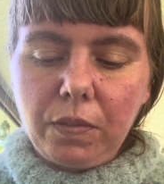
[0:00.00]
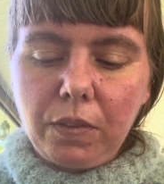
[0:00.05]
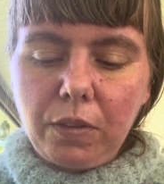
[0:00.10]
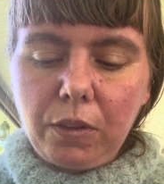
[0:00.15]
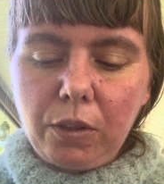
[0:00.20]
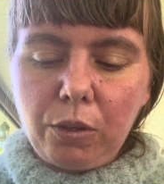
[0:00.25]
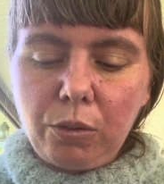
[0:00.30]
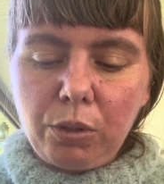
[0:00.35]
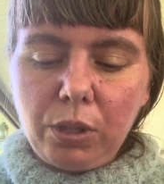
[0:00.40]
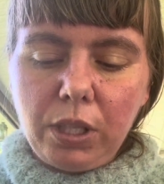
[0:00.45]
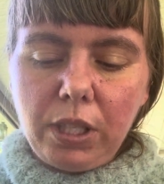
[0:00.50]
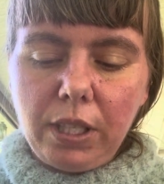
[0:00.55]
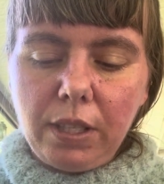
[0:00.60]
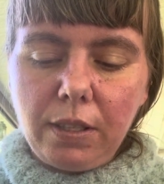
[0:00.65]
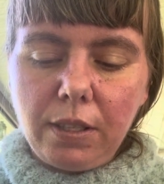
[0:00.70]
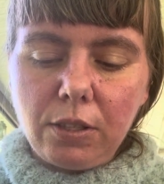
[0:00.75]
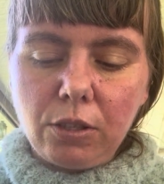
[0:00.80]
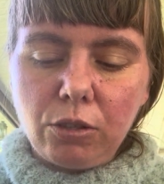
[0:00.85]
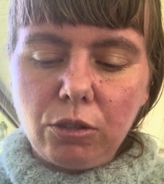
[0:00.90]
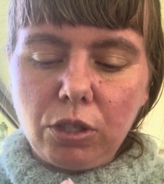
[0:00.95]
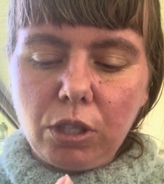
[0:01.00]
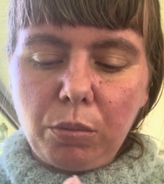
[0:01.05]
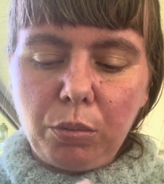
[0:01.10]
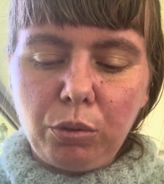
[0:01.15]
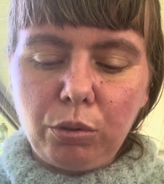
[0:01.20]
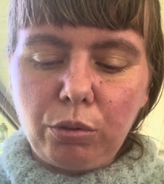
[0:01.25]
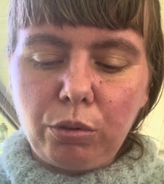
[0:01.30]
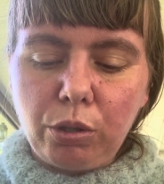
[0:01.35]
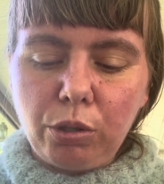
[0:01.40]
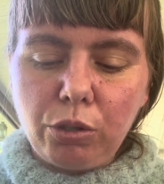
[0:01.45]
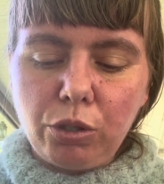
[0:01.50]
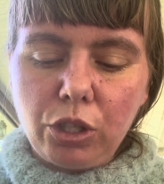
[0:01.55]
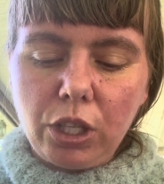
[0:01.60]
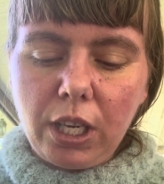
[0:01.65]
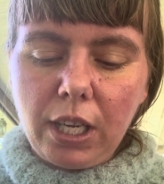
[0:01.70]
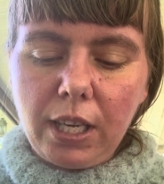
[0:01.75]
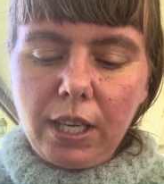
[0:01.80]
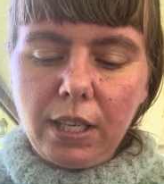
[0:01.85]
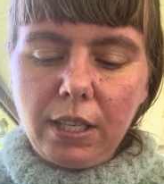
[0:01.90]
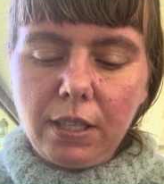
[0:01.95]
3, these are double
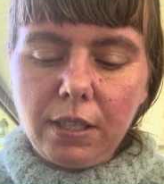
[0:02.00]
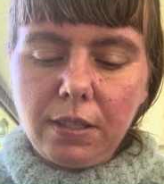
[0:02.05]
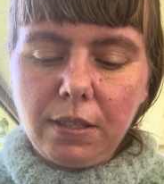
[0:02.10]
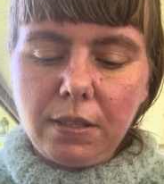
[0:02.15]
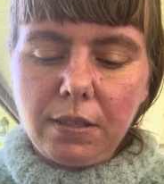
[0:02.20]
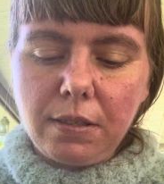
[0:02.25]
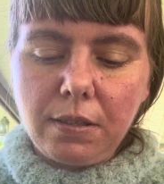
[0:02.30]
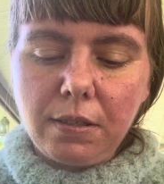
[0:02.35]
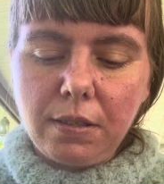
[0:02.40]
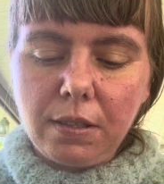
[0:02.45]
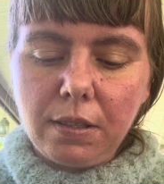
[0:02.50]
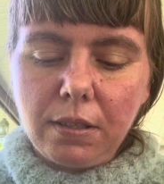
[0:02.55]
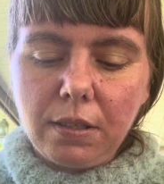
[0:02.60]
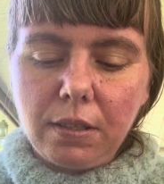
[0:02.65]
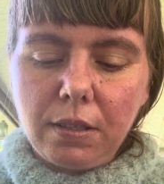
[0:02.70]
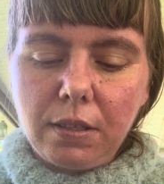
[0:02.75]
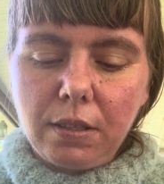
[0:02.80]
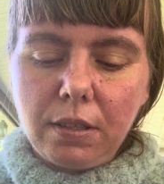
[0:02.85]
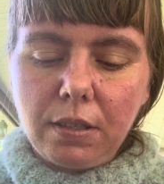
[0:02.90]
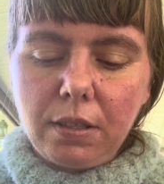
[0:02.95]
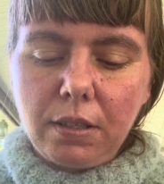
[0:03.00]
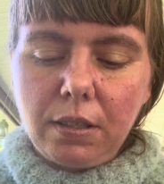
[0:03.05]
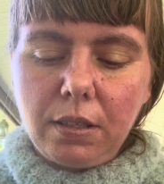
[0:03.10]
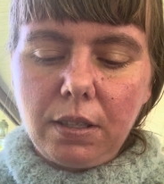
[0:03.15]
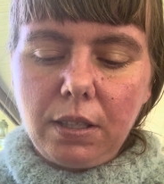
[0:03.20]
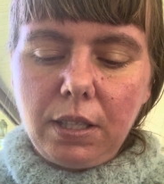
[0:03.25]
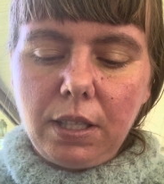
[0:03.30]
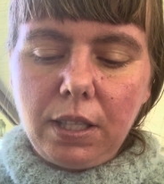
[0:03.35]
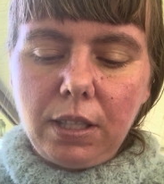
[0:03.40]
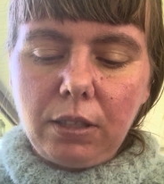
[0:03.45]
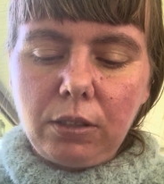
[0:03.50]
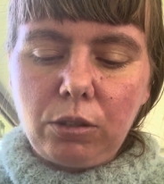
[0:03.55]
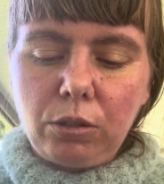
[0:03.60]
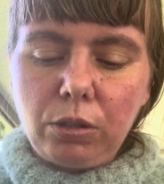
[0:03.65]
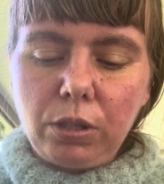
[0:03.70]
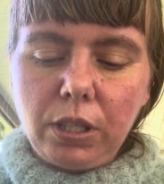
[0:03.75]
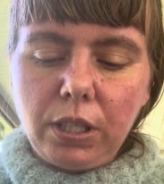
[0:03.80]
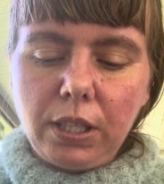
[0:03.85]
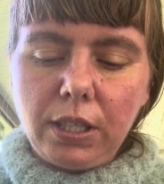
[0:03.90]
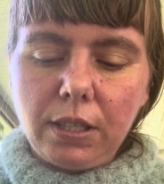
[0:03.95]
crochets,
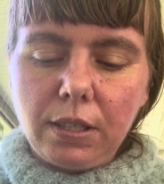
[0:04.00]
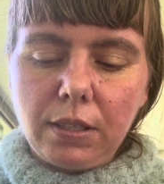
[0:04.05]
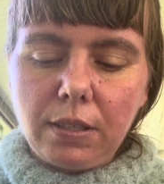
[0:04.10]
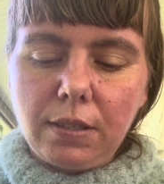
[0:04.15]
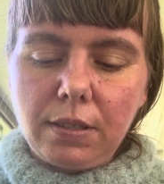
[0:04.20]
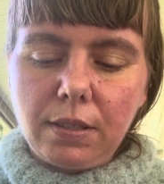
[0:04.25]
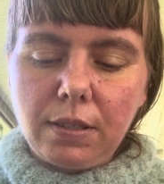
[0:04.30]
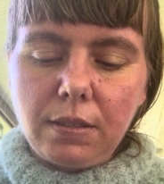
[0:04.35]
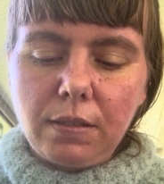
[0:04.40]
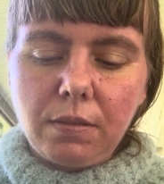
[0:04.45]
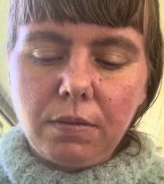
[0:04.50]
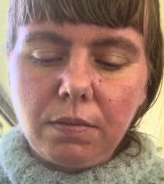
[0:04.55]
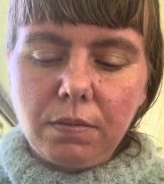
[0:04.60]
increase.